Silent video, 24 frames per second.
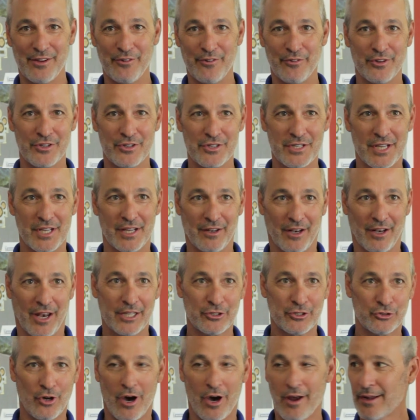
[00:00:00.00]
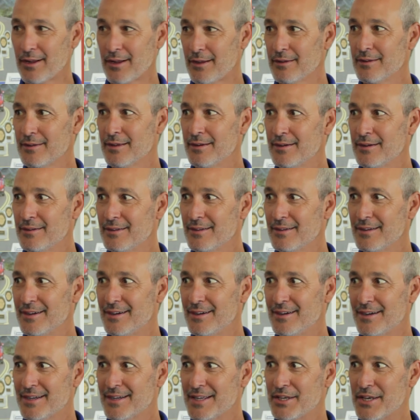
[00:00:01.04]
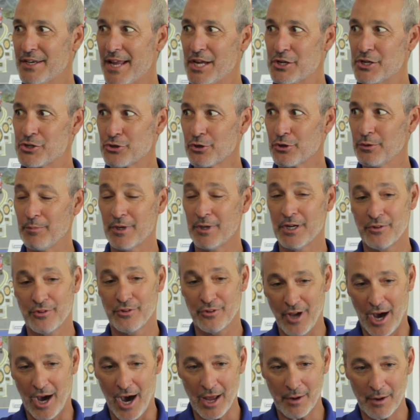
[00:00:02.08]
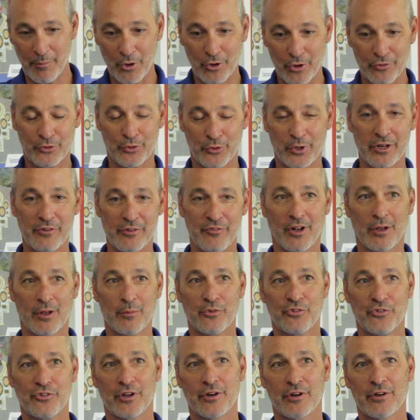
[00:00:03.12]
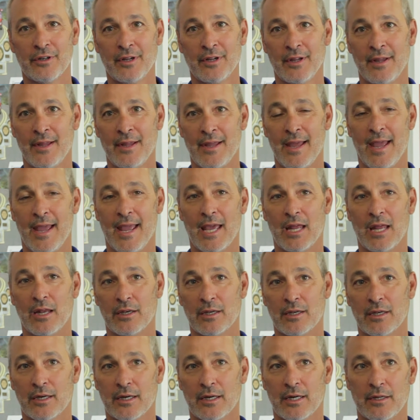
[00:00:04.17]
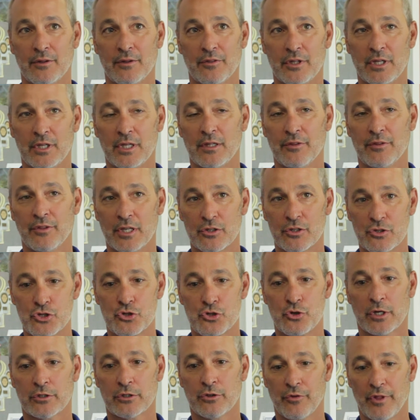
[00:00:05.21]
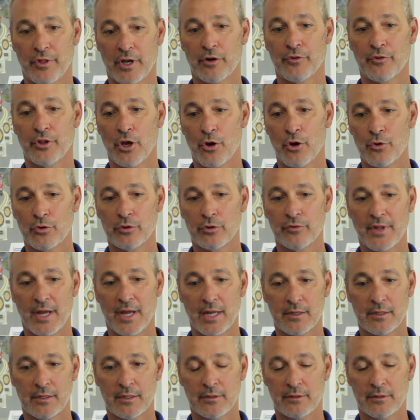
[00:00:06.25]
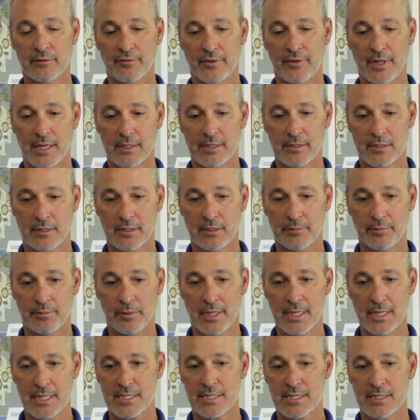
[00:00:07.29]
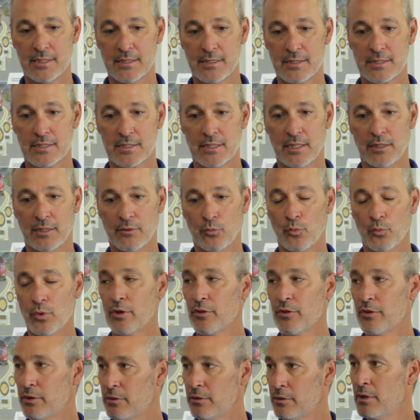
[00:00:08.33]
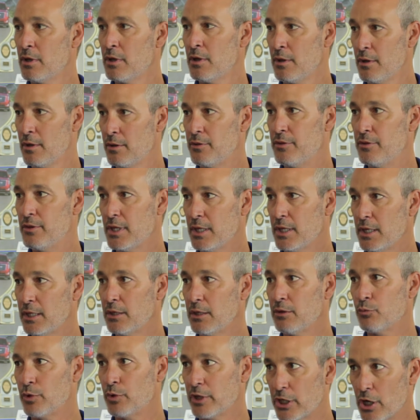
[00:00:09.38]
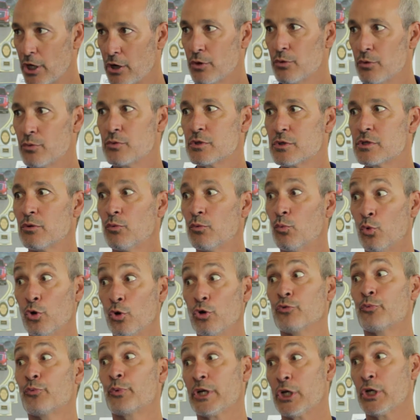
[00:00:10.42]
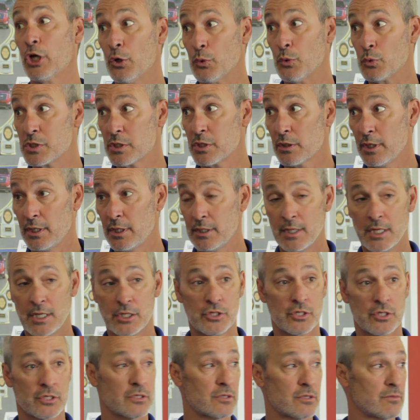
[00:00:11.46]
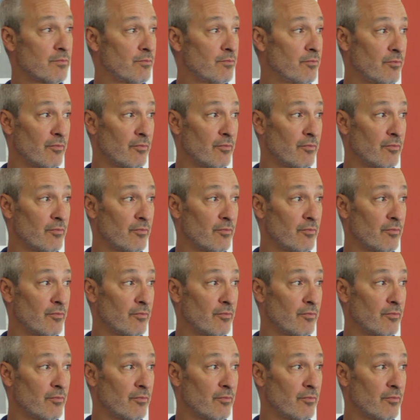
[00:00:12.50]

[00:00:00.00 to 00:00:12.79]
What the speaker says: of is electronic in nature, but it's Automotive Career Development Center. And the instructor there, the owner of that place, is one of the world renowned. He teaches